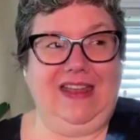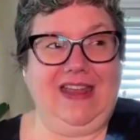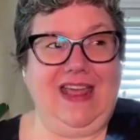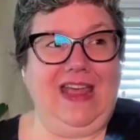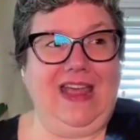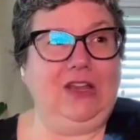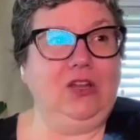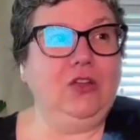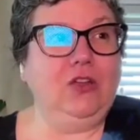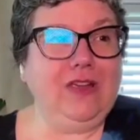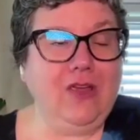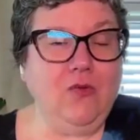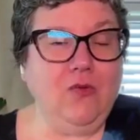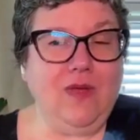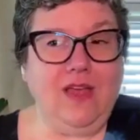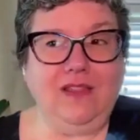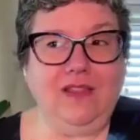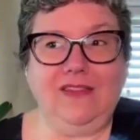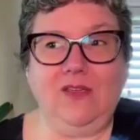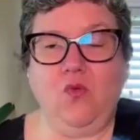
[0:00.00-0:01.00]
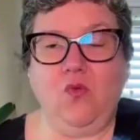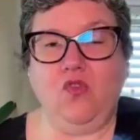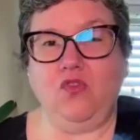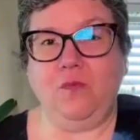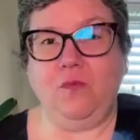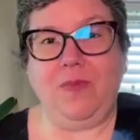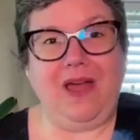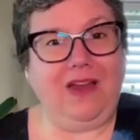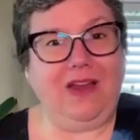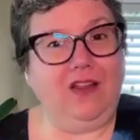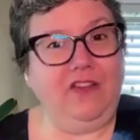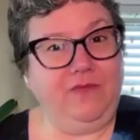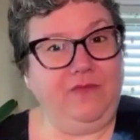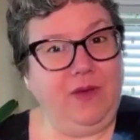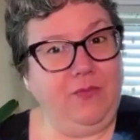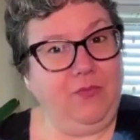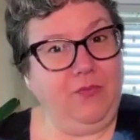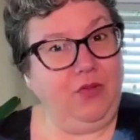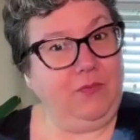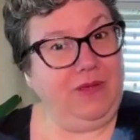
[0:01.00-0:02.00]
And I look around, there were
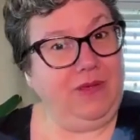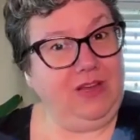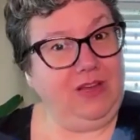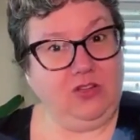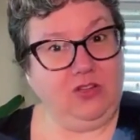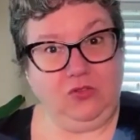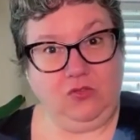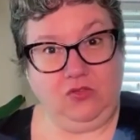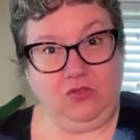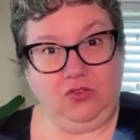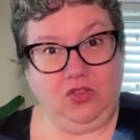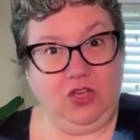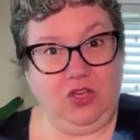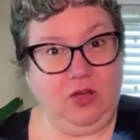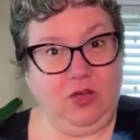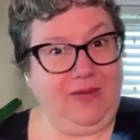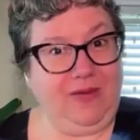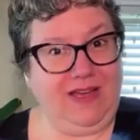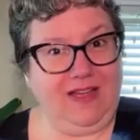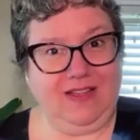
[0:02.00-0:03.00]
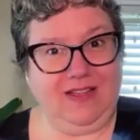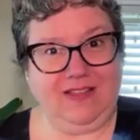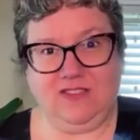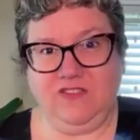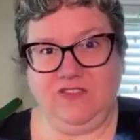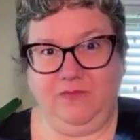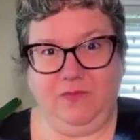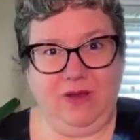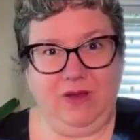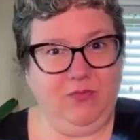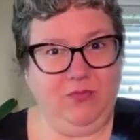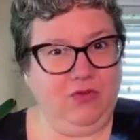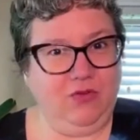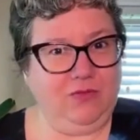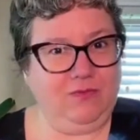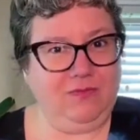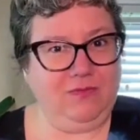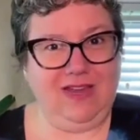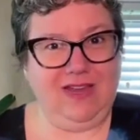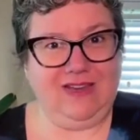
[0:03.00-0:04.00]
piles of paper on my countertop, piles of
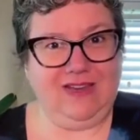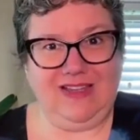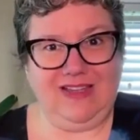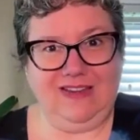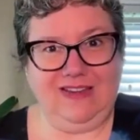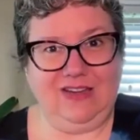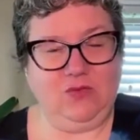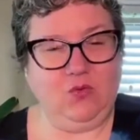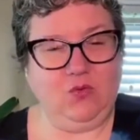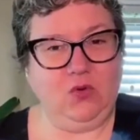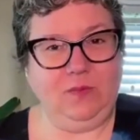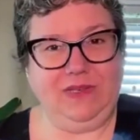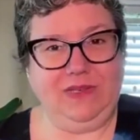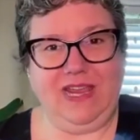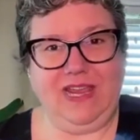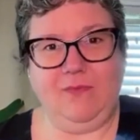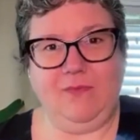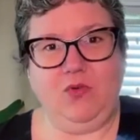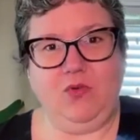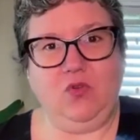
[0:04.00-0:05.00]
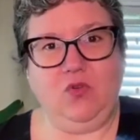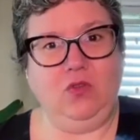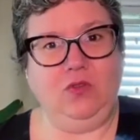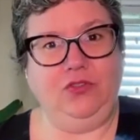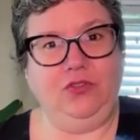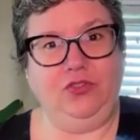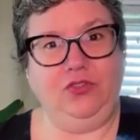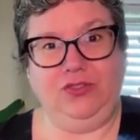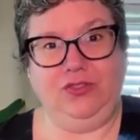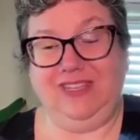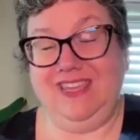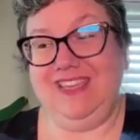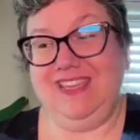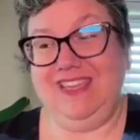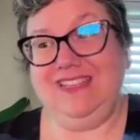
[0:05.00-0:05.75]
paper on my dining room table.